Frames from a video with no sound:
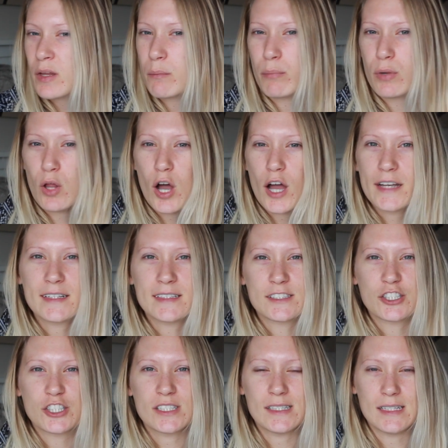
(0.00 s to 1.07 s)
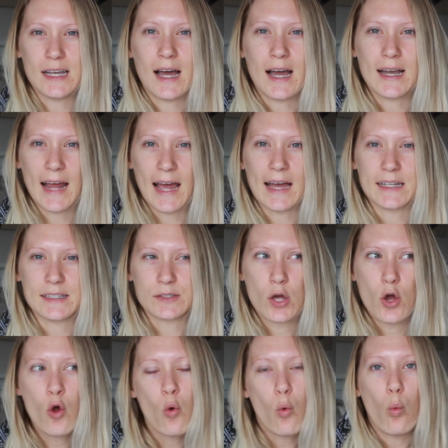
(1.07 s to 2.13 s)
blonde. It's just not as
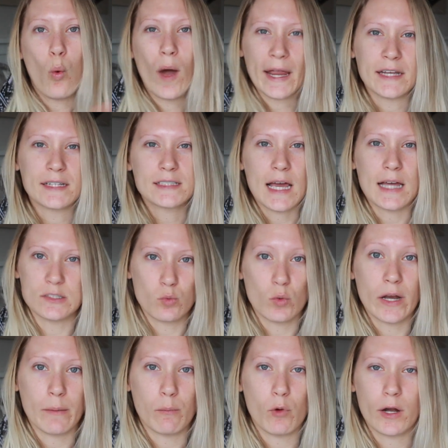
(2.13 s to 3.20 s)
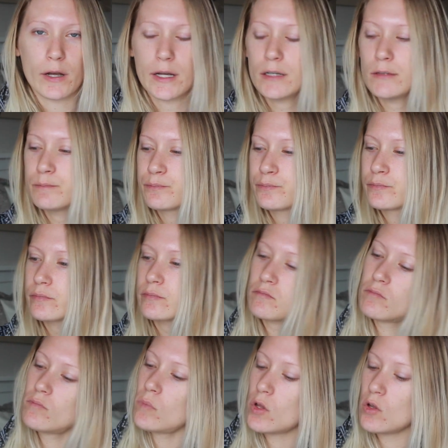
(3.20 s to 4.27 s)
white as what I'm wanting.
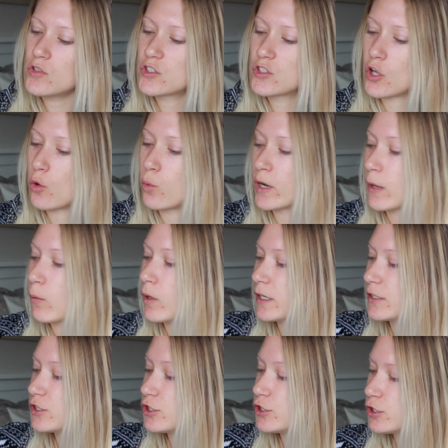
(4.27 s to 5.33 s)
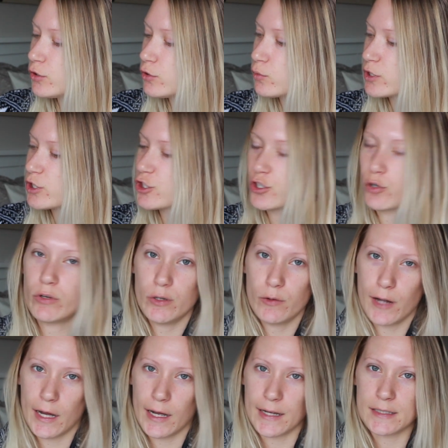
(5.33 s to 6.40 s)
So what I wanted to do was show you
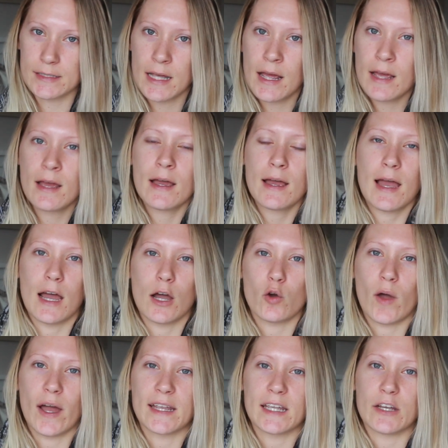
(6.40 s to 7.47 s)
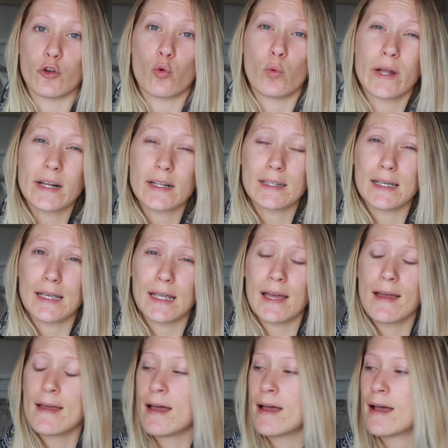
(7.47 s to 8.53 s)
guys how I can quickly,